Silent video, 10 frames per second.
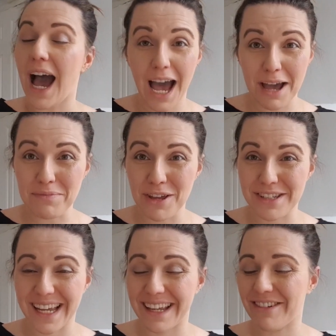I'm
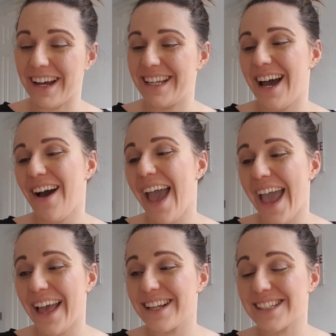using it right now
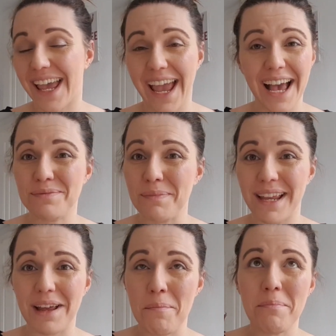and it has
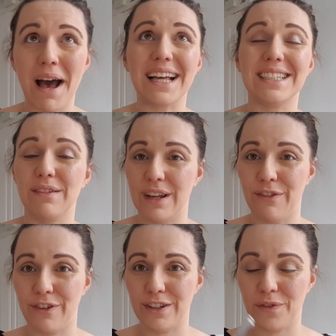made a massive
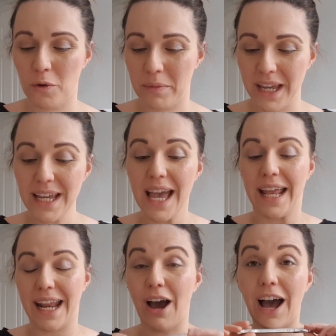difference for me.
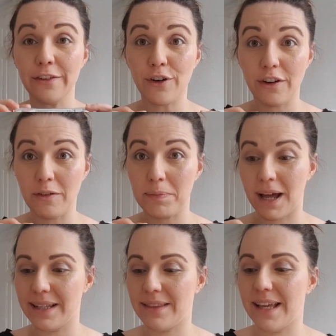Now, after I've
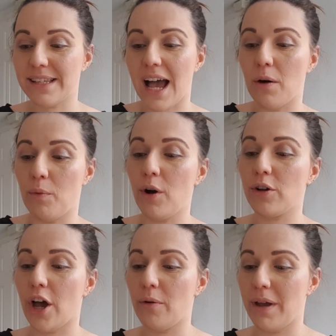applied this, I will
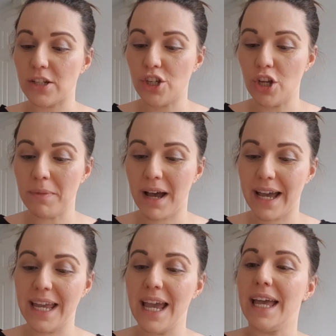go to
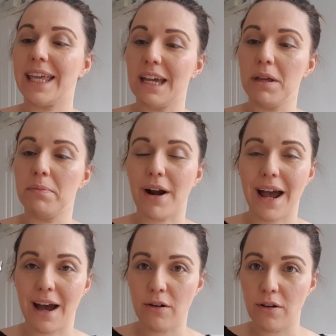my Gimme
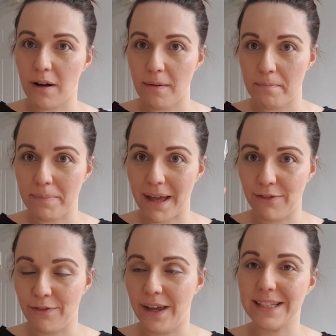Brow
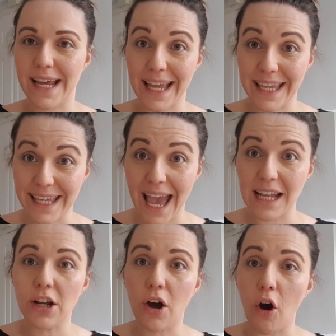Benefit
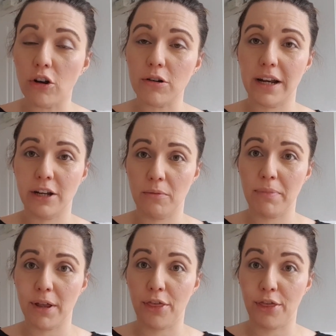again on
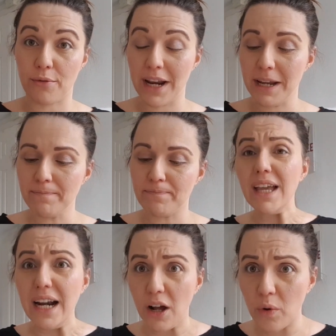number 3,
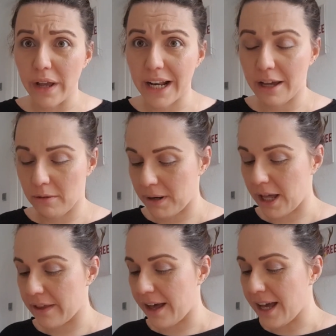and I'll quickly
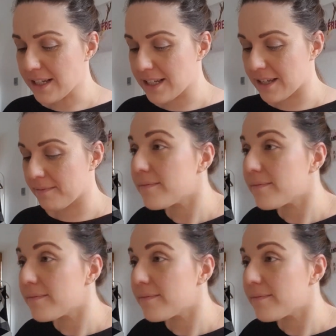apply that.